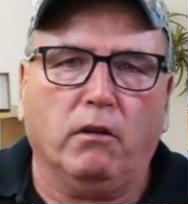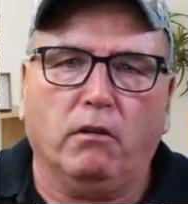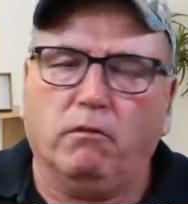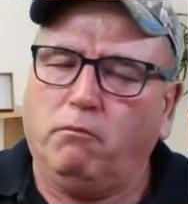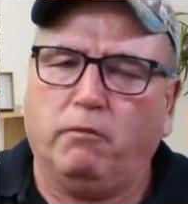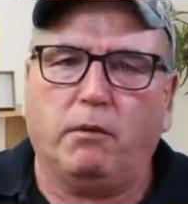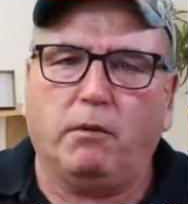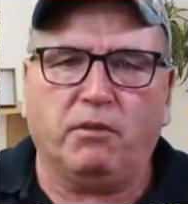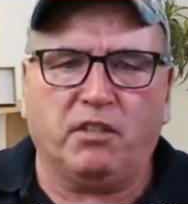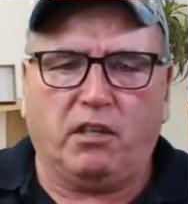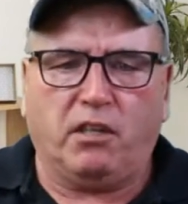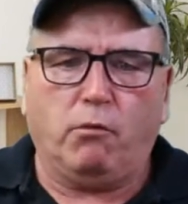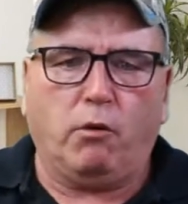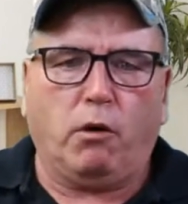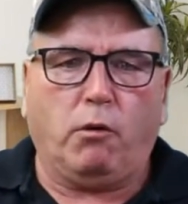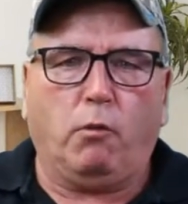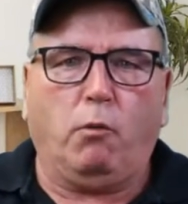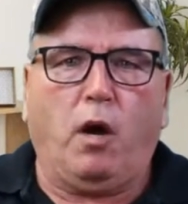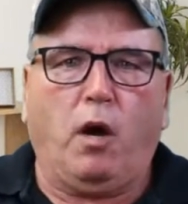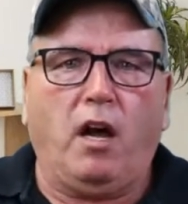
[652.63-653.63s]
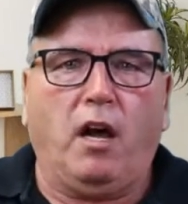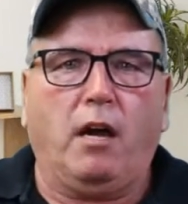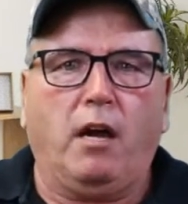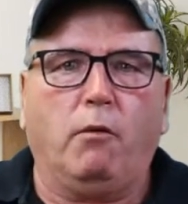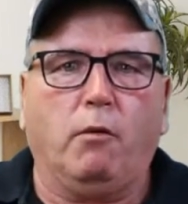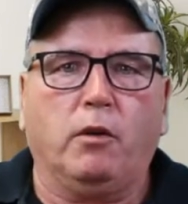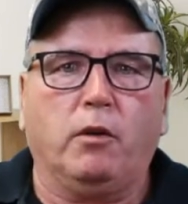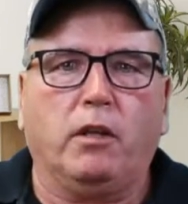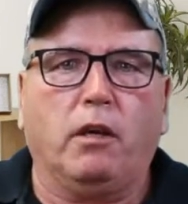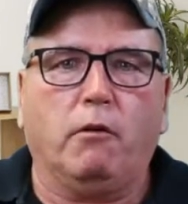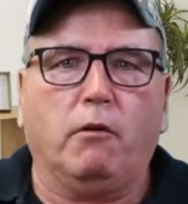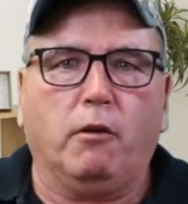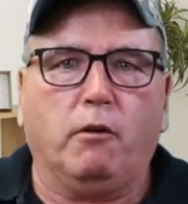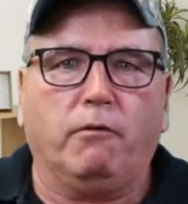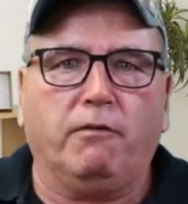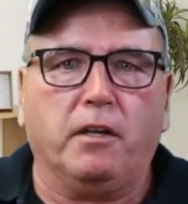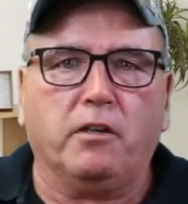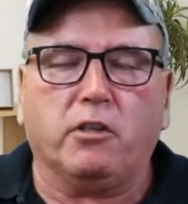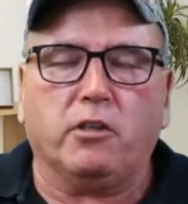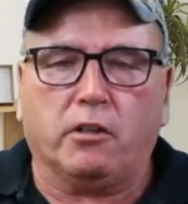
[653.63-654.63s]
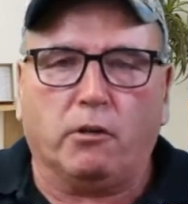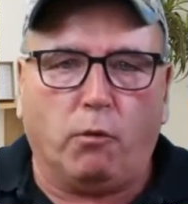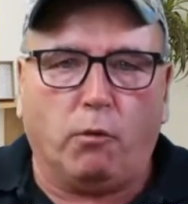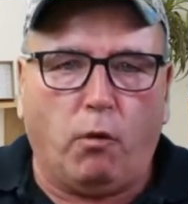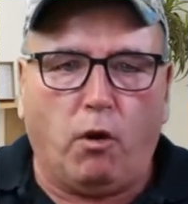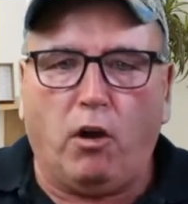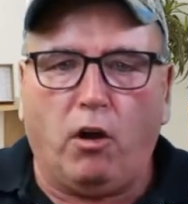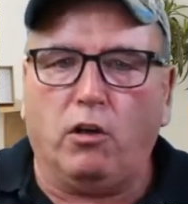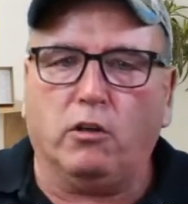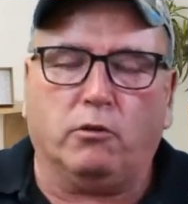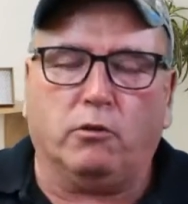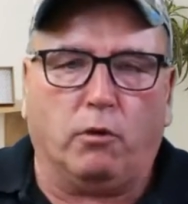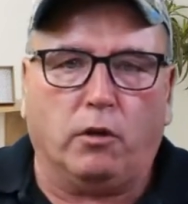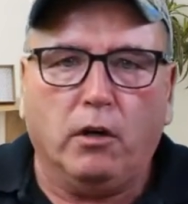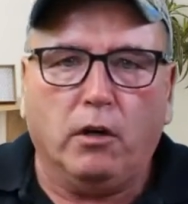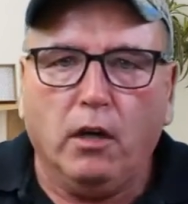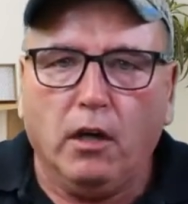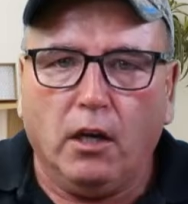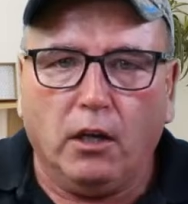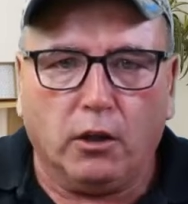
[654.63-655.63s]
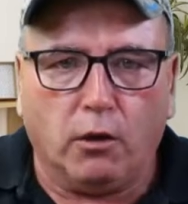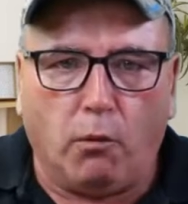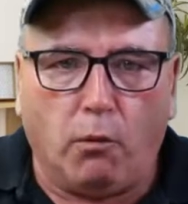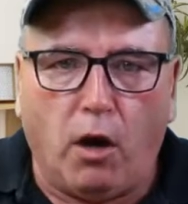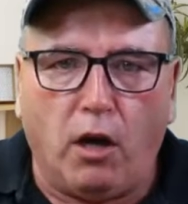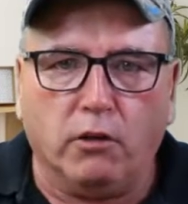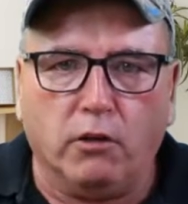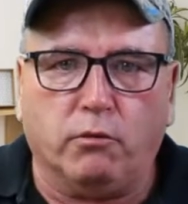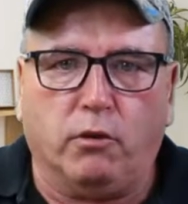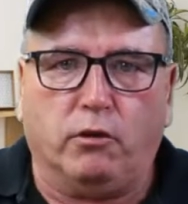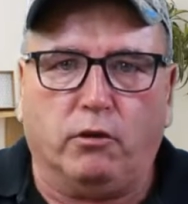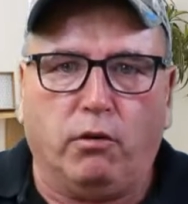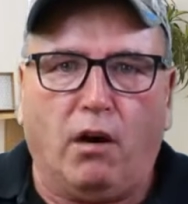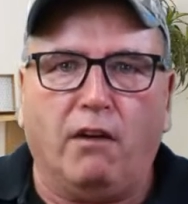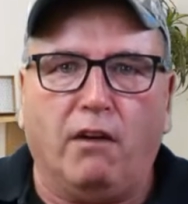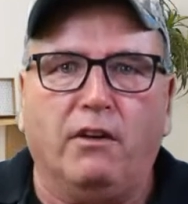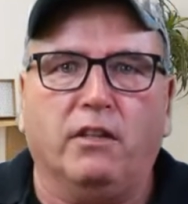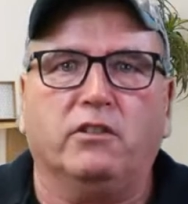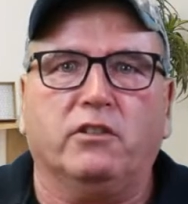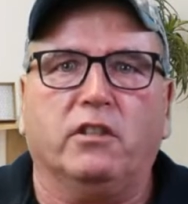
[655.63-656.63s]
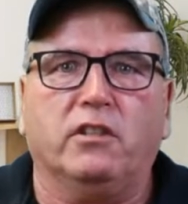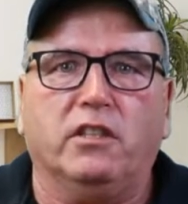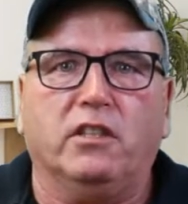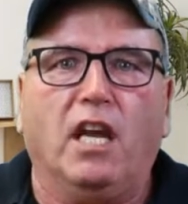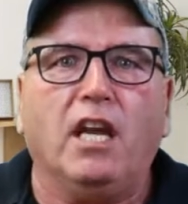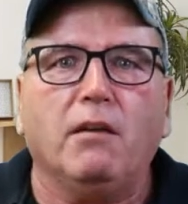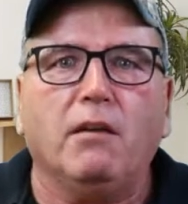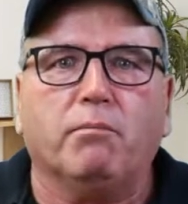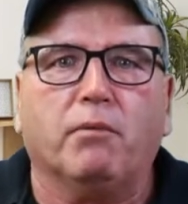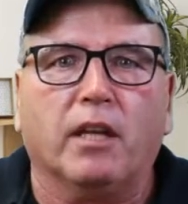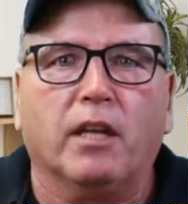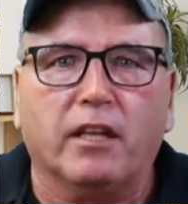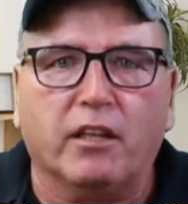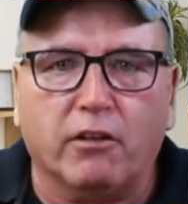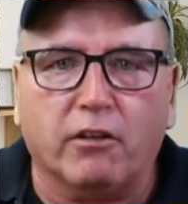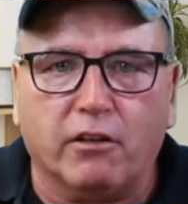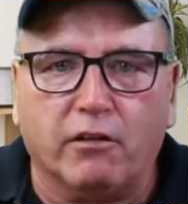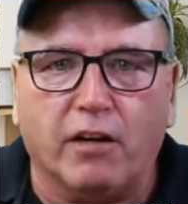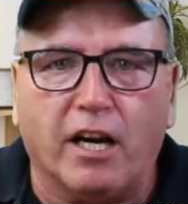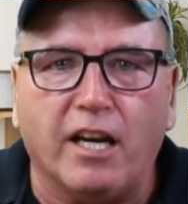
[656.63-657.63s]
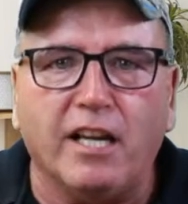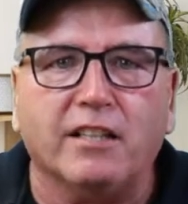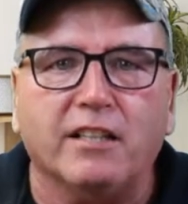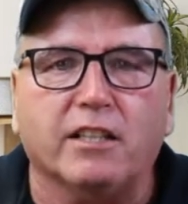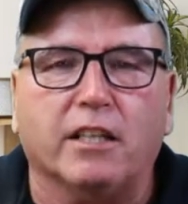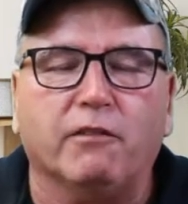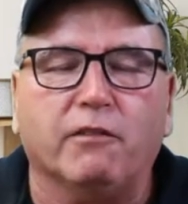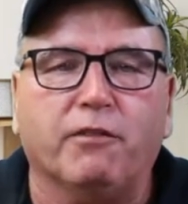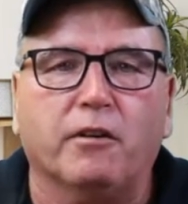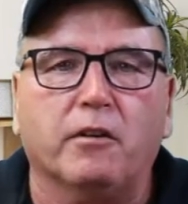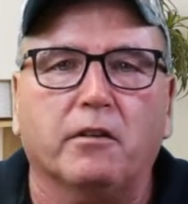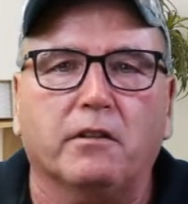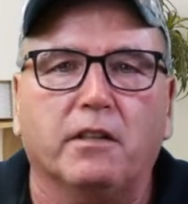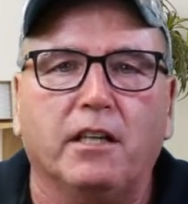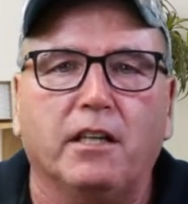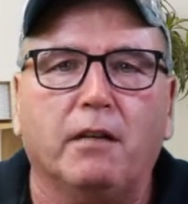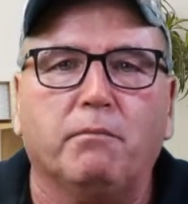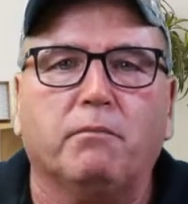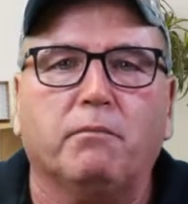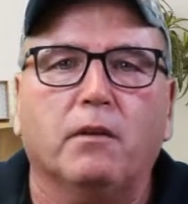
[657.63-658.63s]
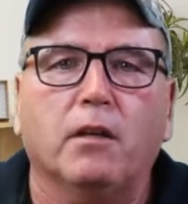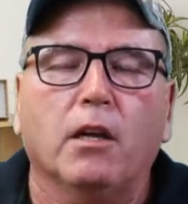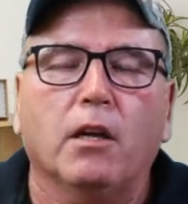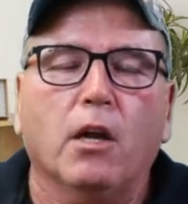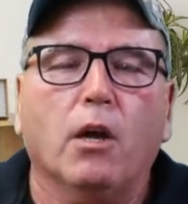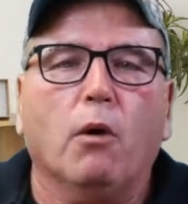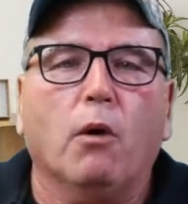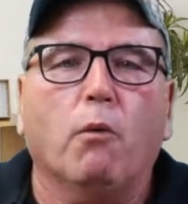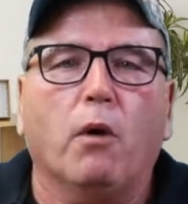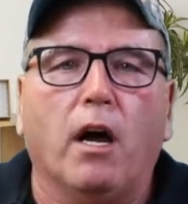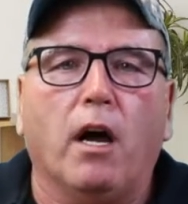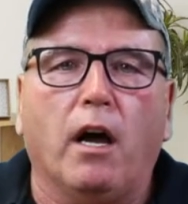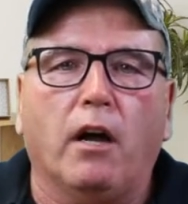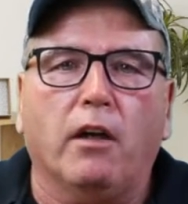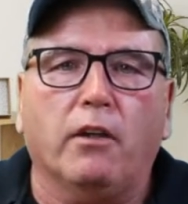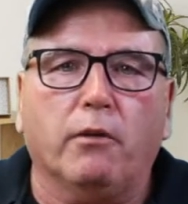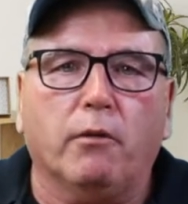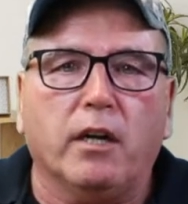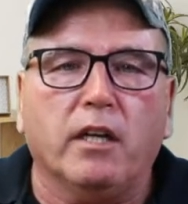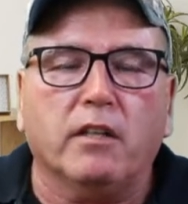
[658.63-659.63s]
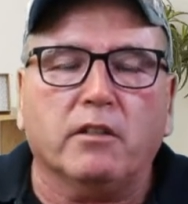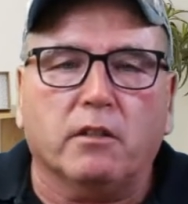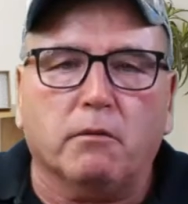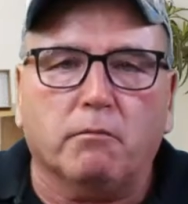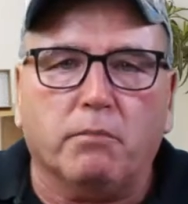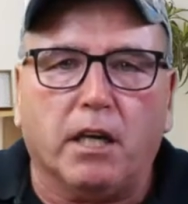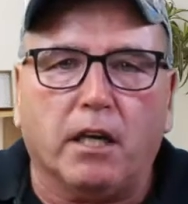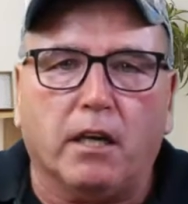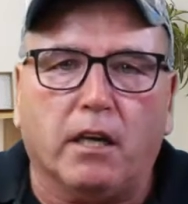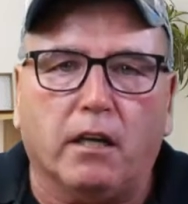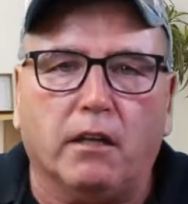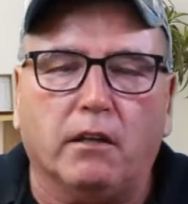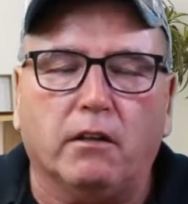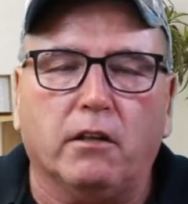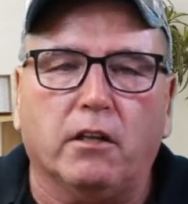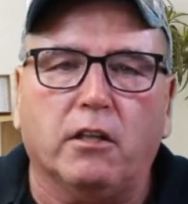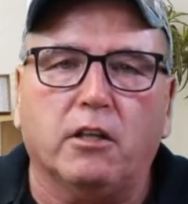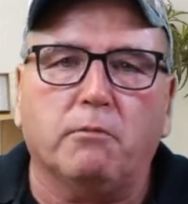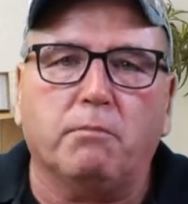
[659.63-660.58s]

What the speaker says: People say, well, why weren't they efficient? The walls were 12 inches deep, like they're crazy for deep. Well, the reason being is